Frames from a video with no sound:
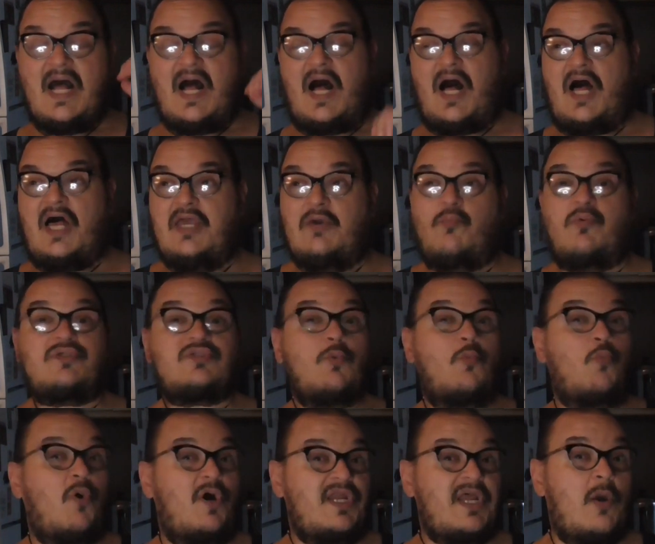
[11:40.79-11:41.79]
Uh, it was a
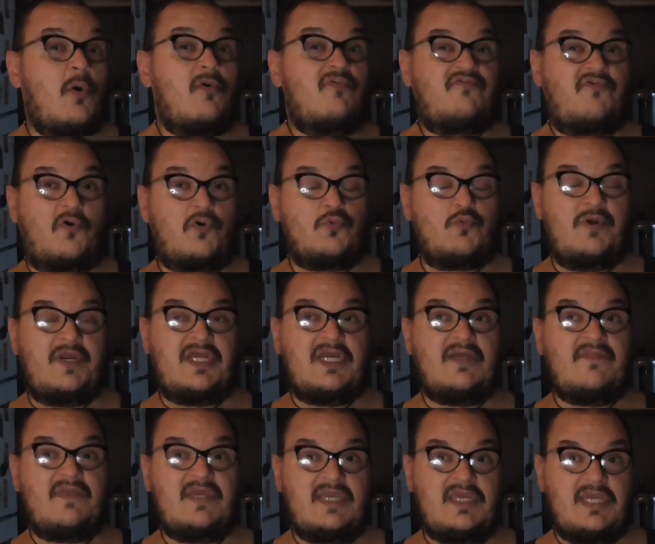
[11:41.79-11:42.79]
one-hour phone reading
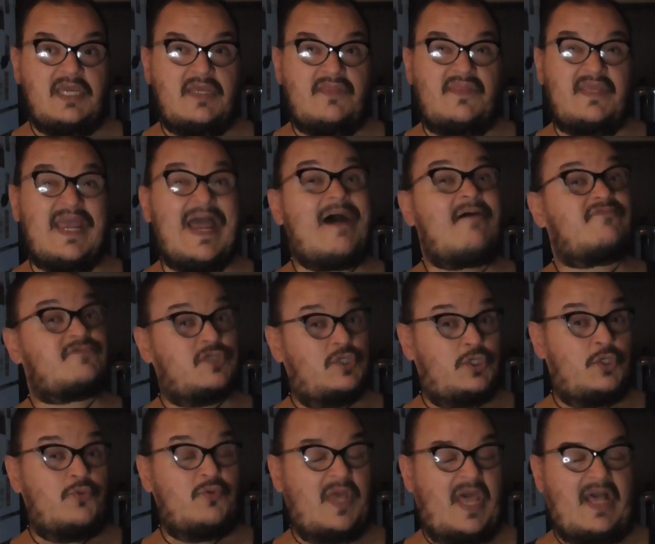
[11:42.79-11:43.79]
in the in the
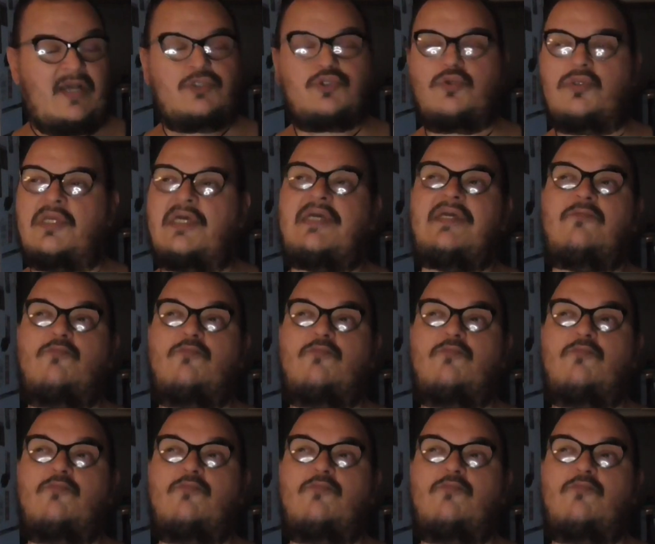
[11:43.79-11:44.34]
afternoon, actually,